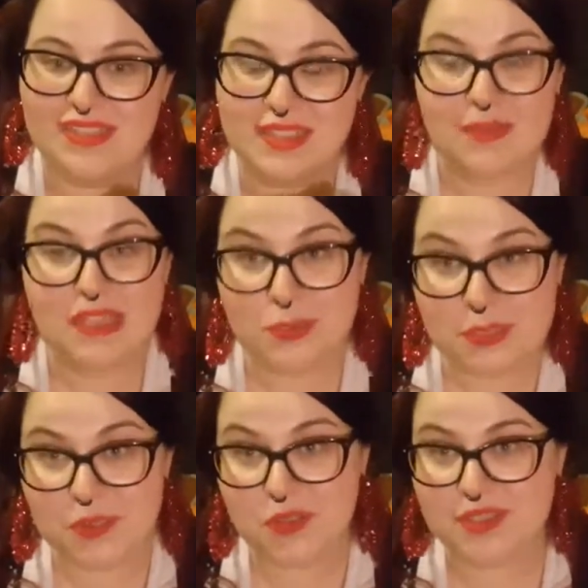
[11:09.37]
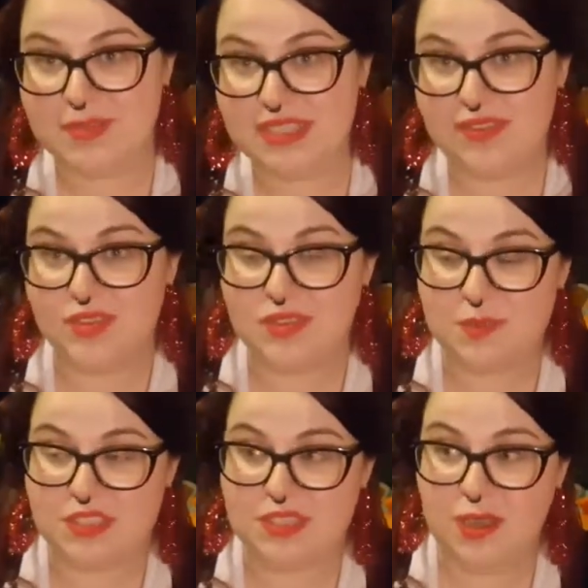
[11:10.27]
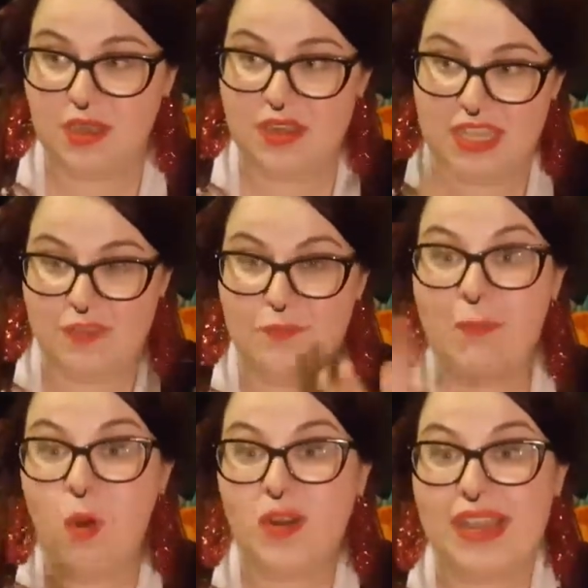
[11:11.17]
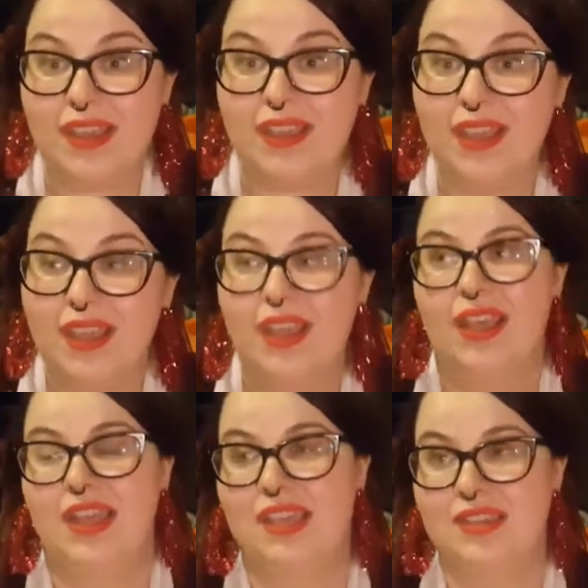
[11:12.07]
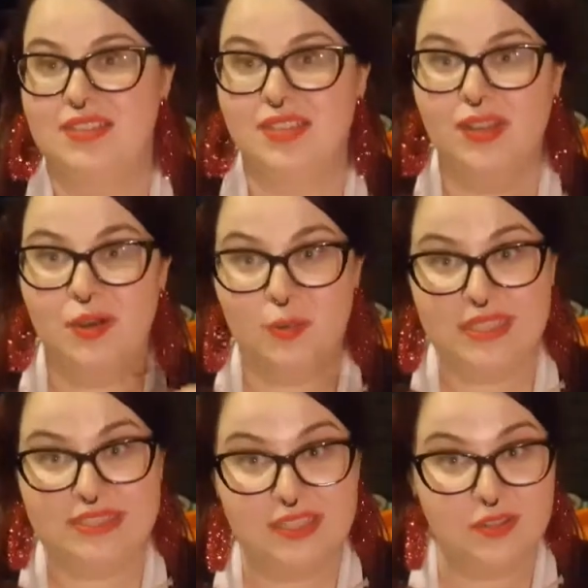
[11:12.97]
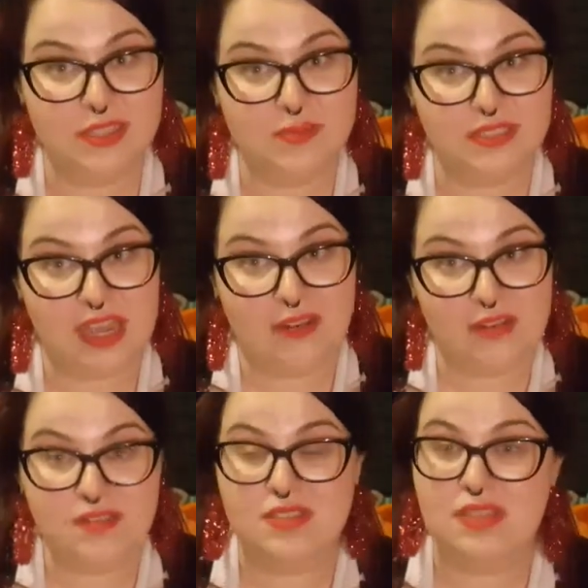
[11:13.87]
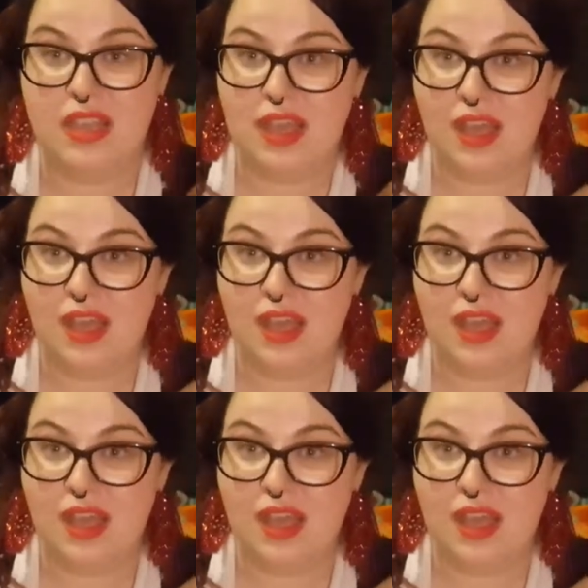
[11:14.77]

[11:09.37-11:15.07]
Something else we do Christmas Eve, Christmas Eve morning, is we sing Christmas carols.